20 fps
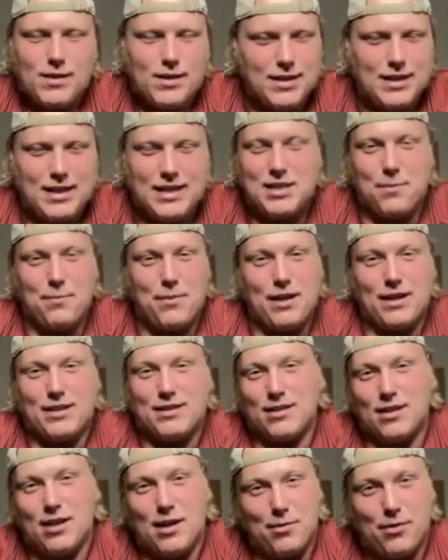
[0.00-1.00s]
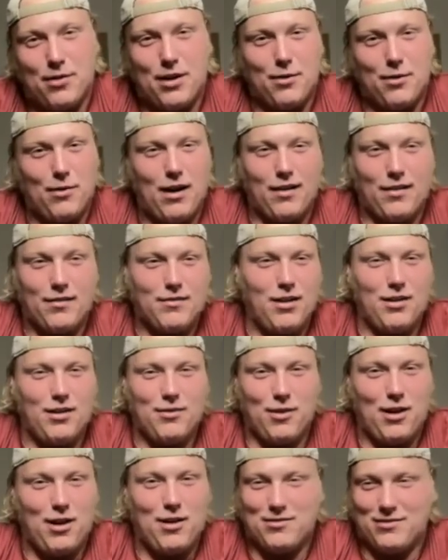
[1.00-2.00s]
He's a big celebrity
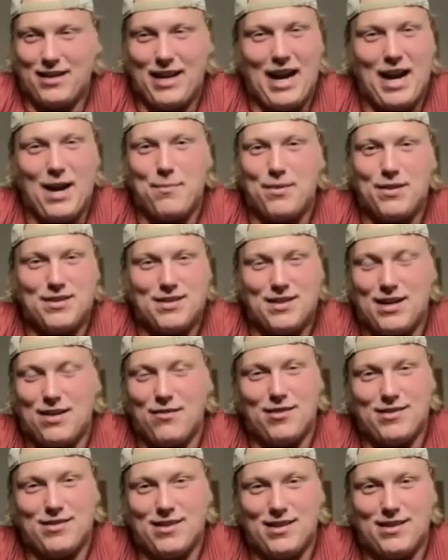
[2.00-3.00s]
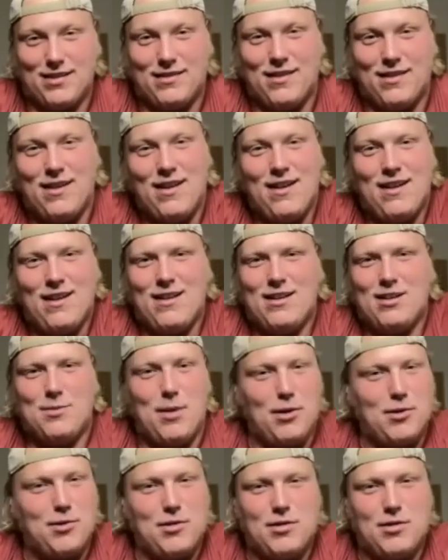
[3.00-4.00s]
around campus and everything,
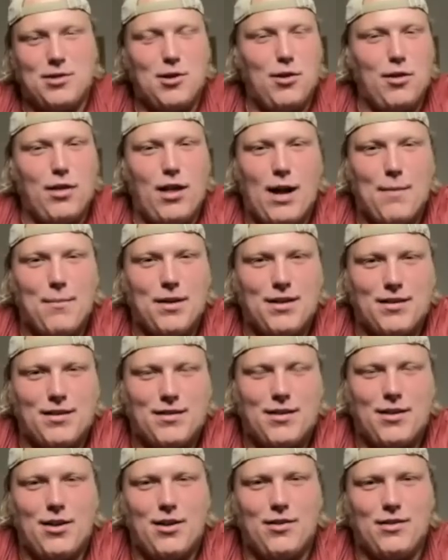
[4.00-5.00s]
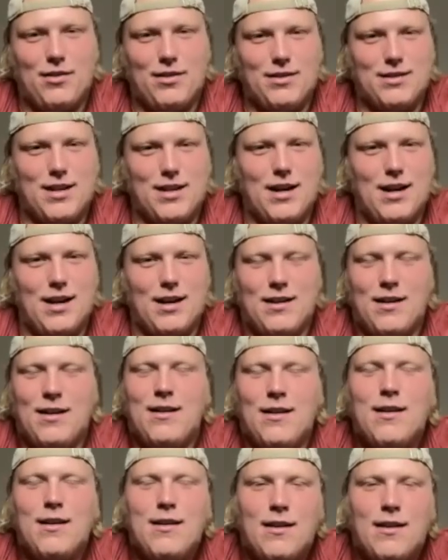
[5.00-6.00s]
especially at the O-lineman. You know, he's got a
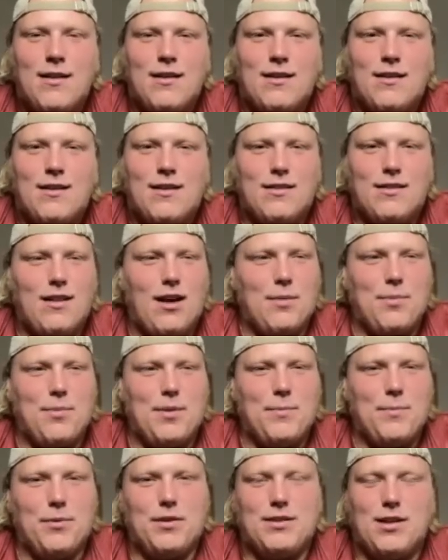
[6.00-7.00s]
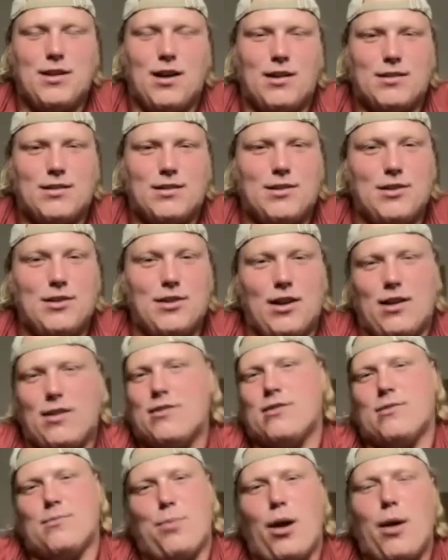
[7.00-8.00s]
lot of people he talks to, and I
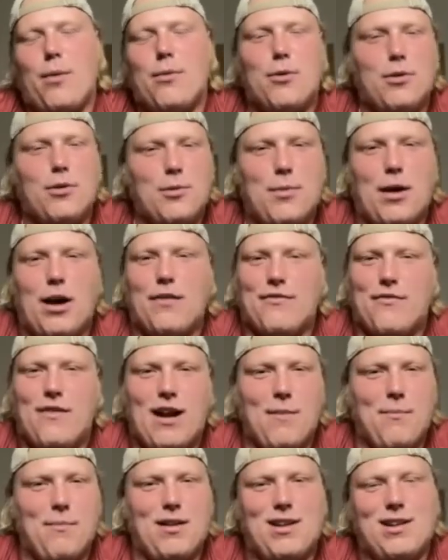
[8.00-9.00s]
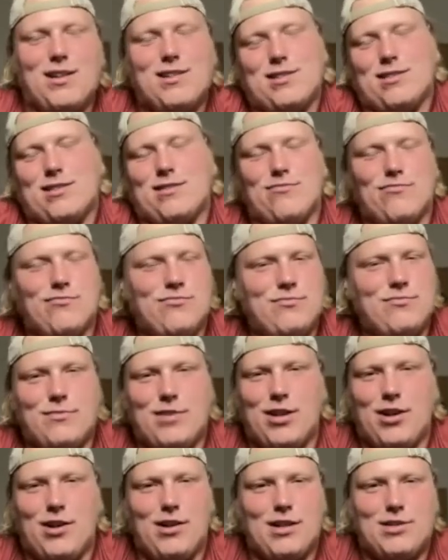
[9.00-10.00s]
was probably only about 5 minutes, and you
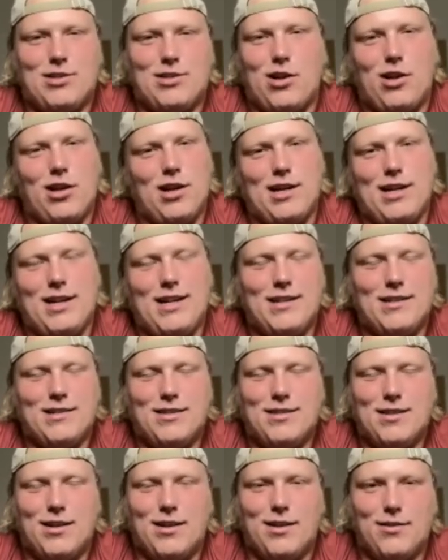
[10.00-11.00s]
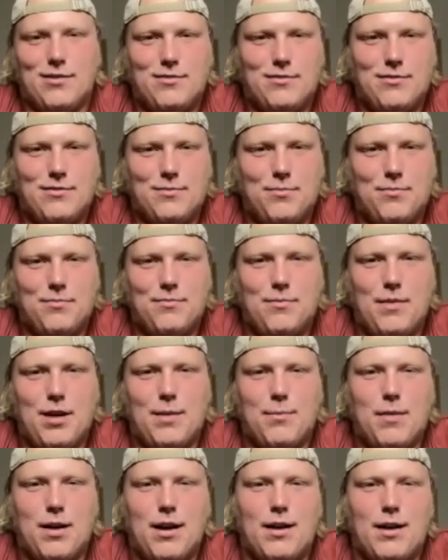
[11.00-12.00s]
know, that's all I needed. So made
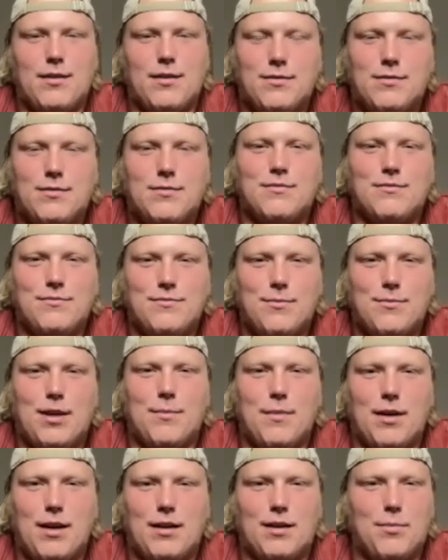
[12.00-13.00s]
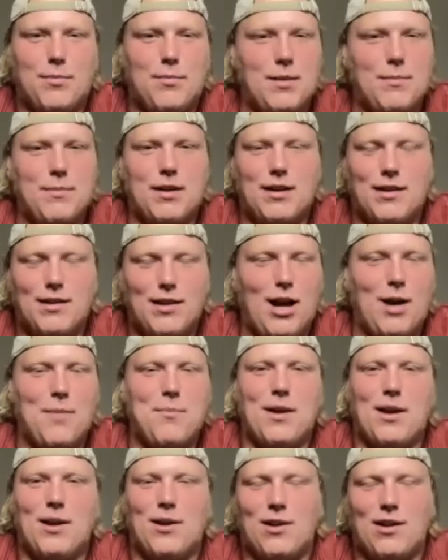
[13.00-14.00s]
my commitment a lot
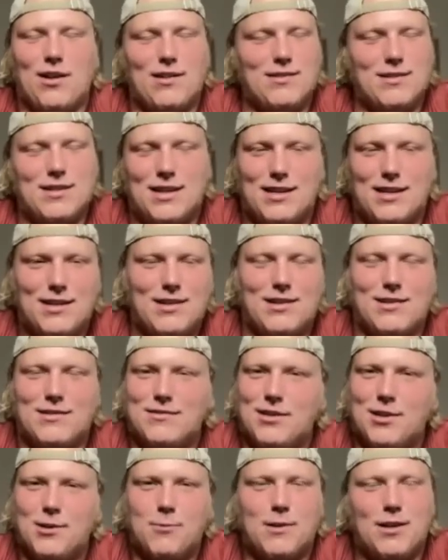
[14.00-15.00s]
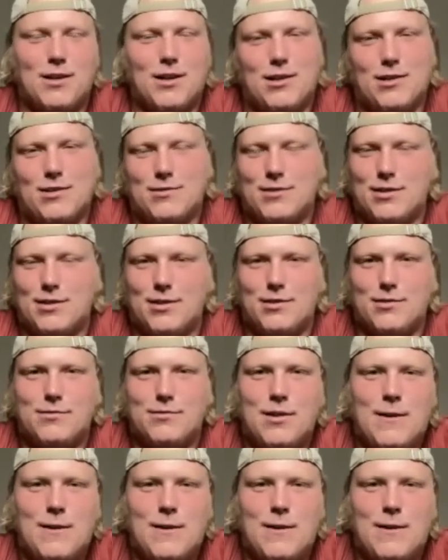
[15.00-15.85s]
better. And I was like, oh, here we go. So.